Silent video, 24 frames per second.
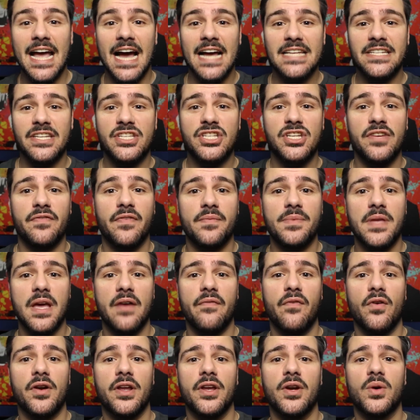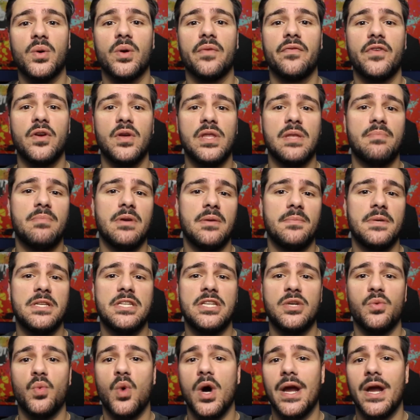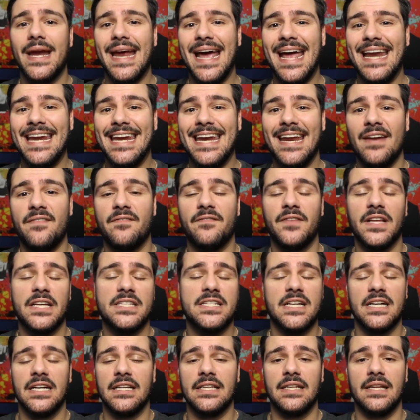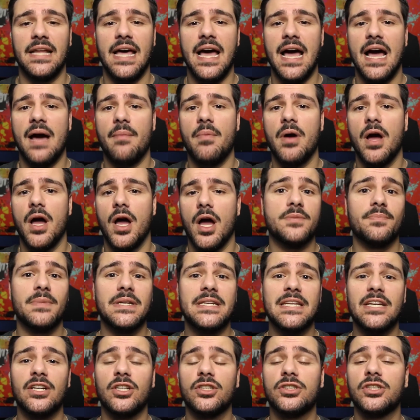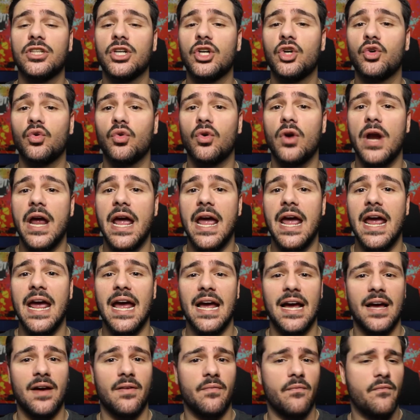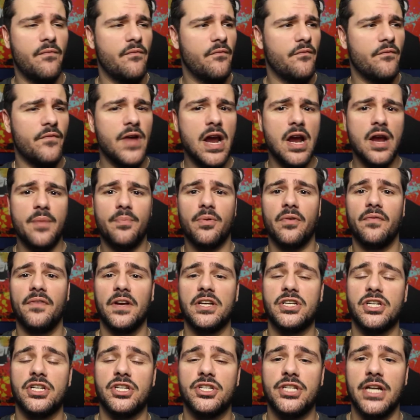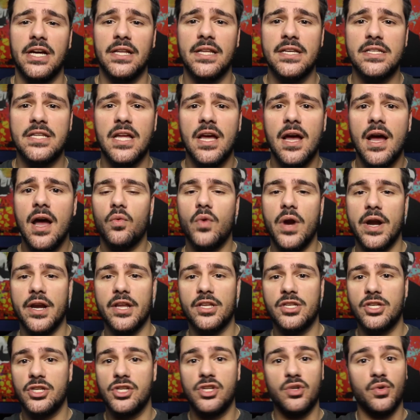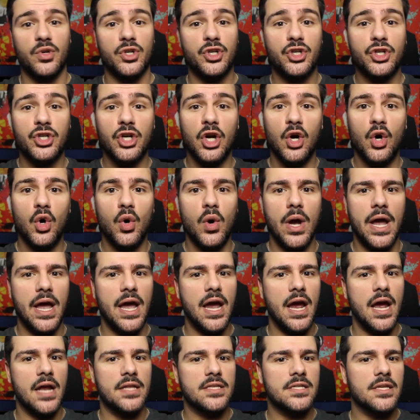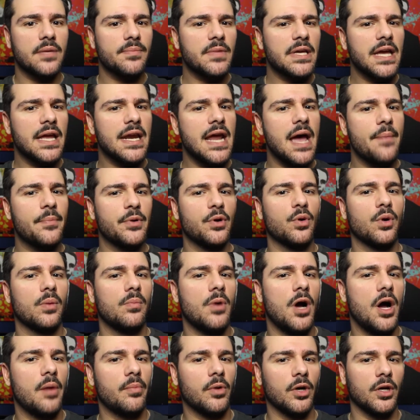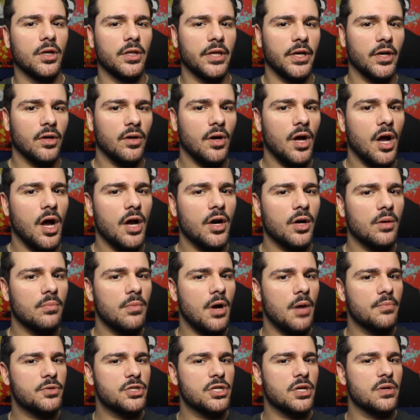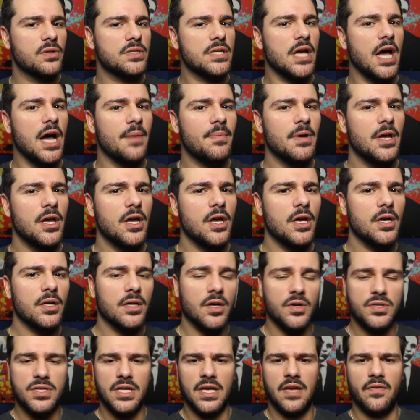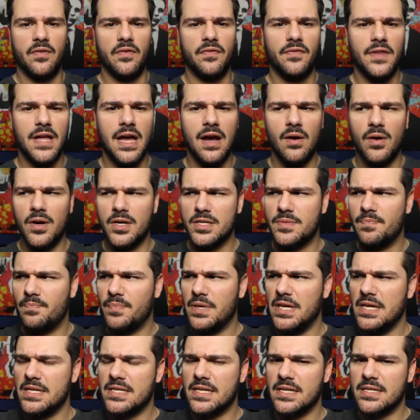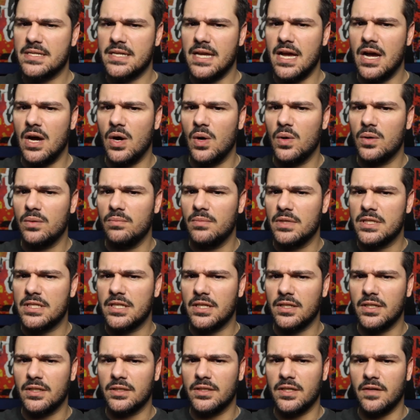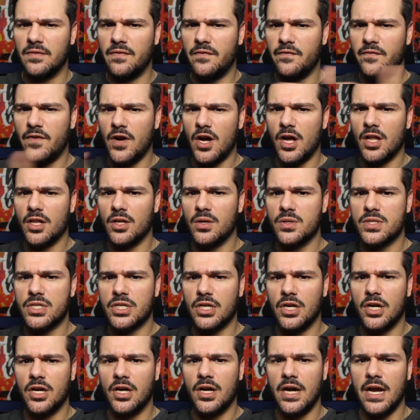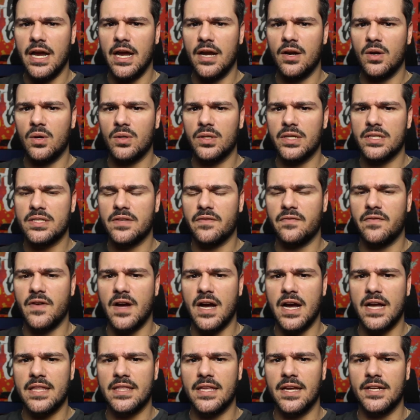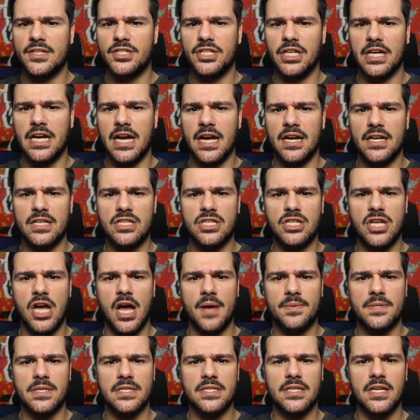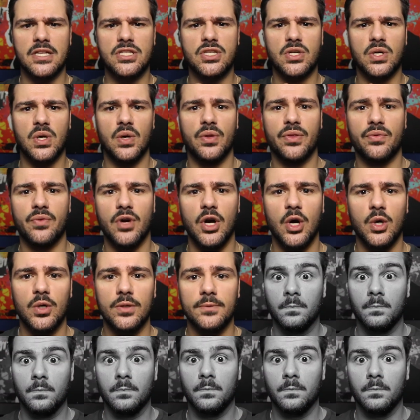guys, it's G from the F-Word here to review the BBC One and Netflix collab. It's Matilda Grey, a very proficient cellist, ready to do a show, and something had happened to her mom earlier on. Her mom shows up, goes to give her flowers, pieces out, Matilda follows her, and only to find that she kind of stops and slits her own throat.